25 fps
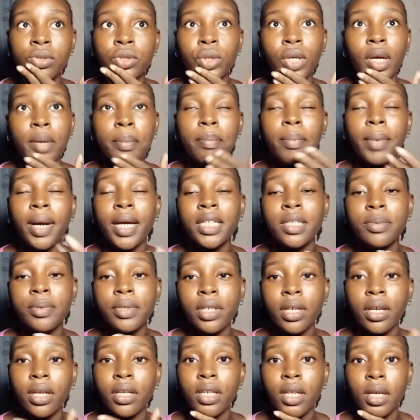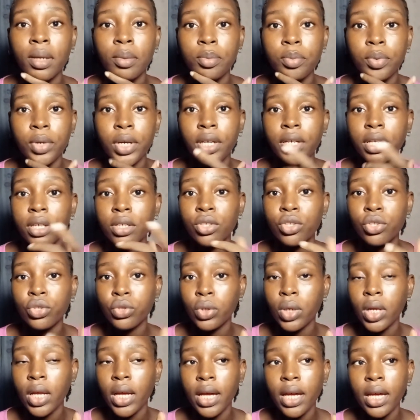So I might be taking a break in
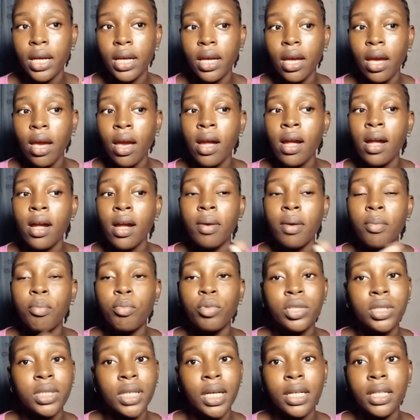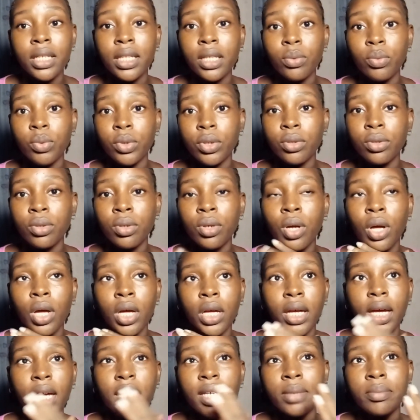July, most likely will,
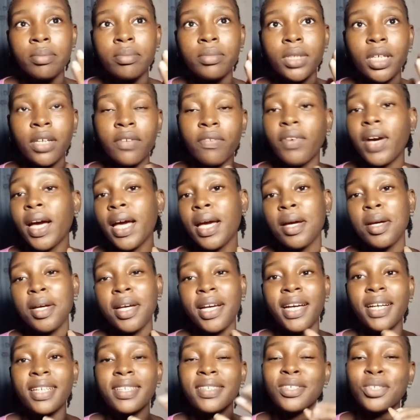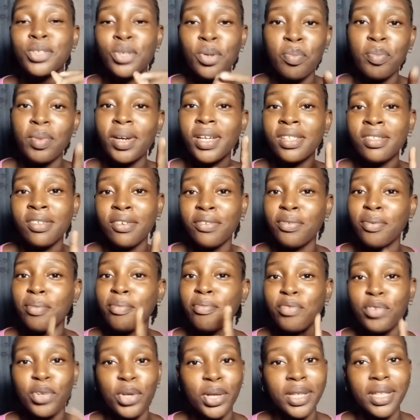um if I can stop myself
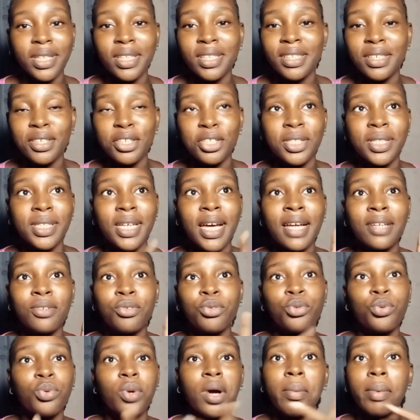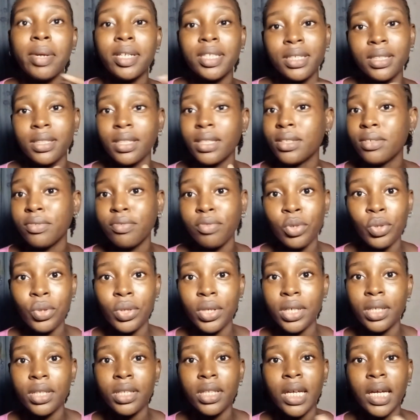from vlogging, because I don't know, I'm addicted to vlogging.